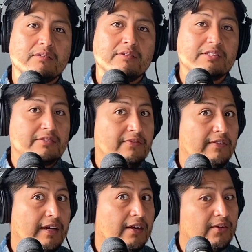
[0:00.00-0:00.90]
which is
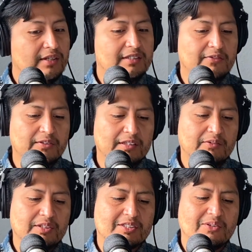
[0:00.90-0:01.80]
very different
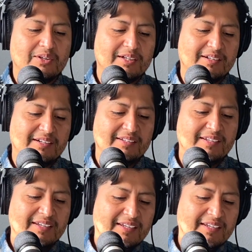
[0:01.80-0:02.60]
than what's going on